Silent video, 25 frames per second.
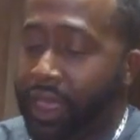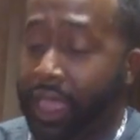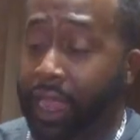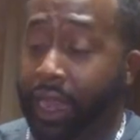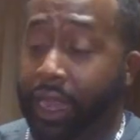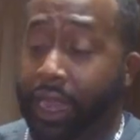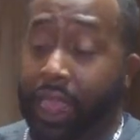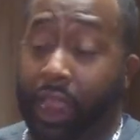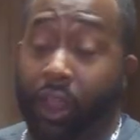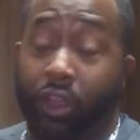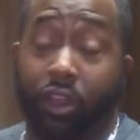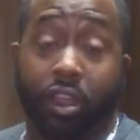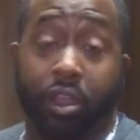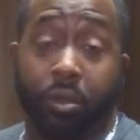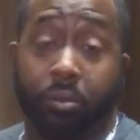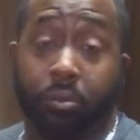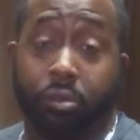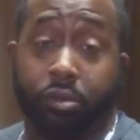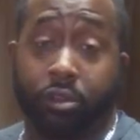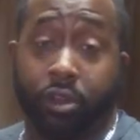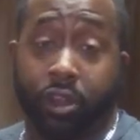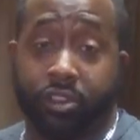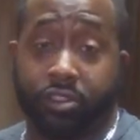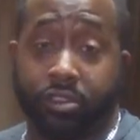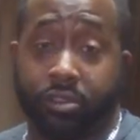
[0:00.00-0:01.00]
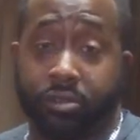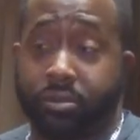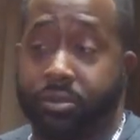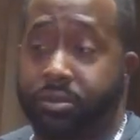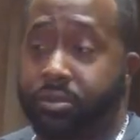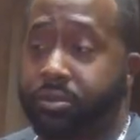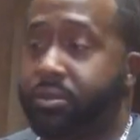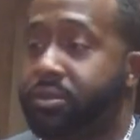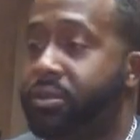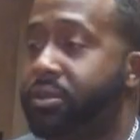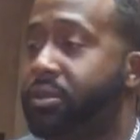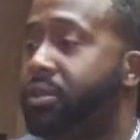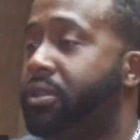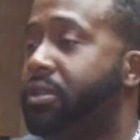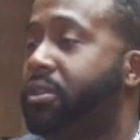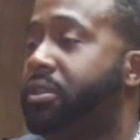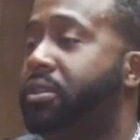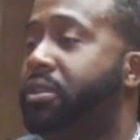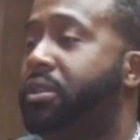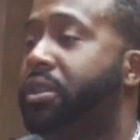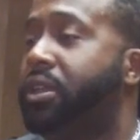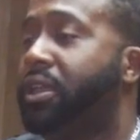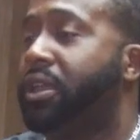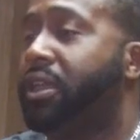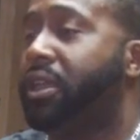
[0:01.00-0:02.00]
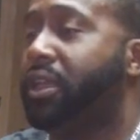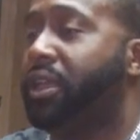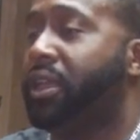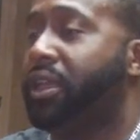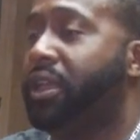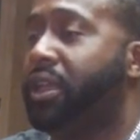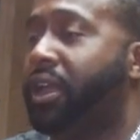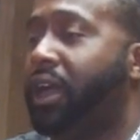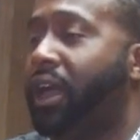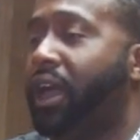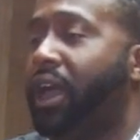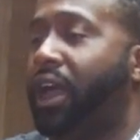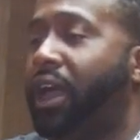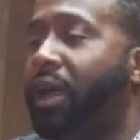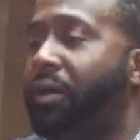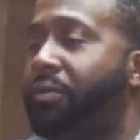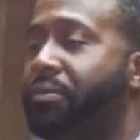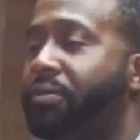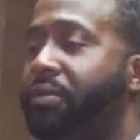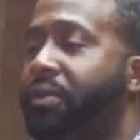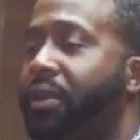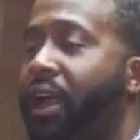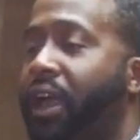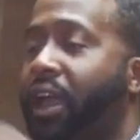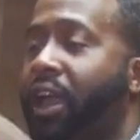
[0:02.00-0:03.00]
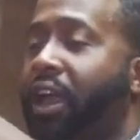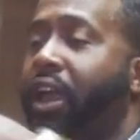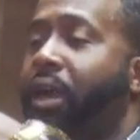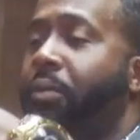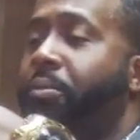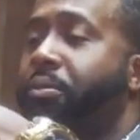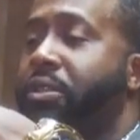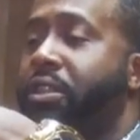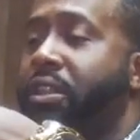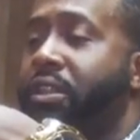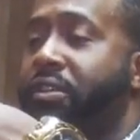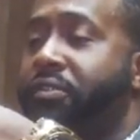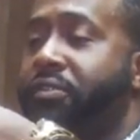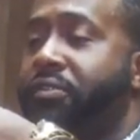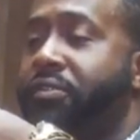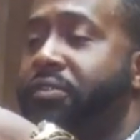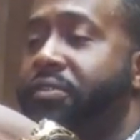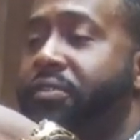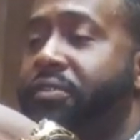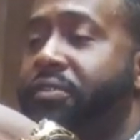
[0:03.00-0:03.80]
an air compressor, a couple of